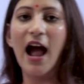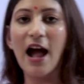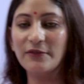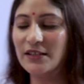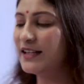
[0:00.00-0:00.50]

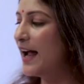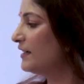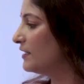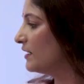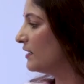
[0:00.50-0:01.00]
After
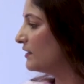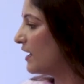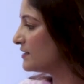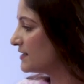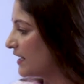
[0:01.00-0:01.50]
that,
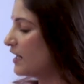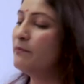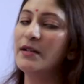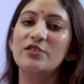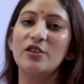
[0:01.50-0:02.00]
the
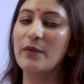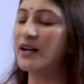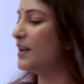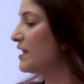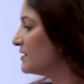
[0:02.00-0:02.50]
second major
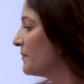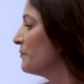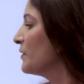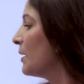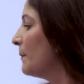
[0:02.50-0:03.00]
one is
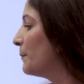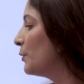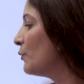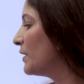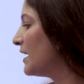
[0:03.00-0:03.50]

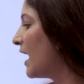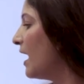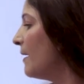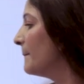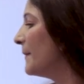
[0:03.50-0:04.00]

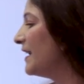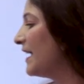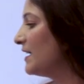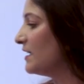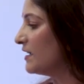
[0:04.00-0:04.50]
Brugia
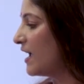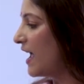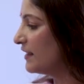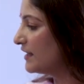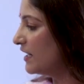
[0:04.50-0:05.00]
malayi
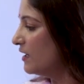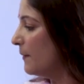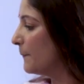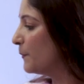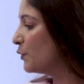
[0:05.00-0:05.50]
and then
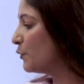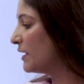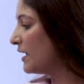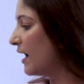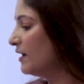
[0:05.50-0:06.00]

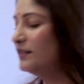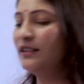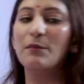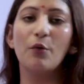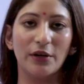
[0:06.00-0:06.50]
Brugia
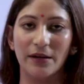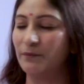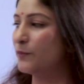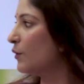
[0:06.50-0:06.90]
timori.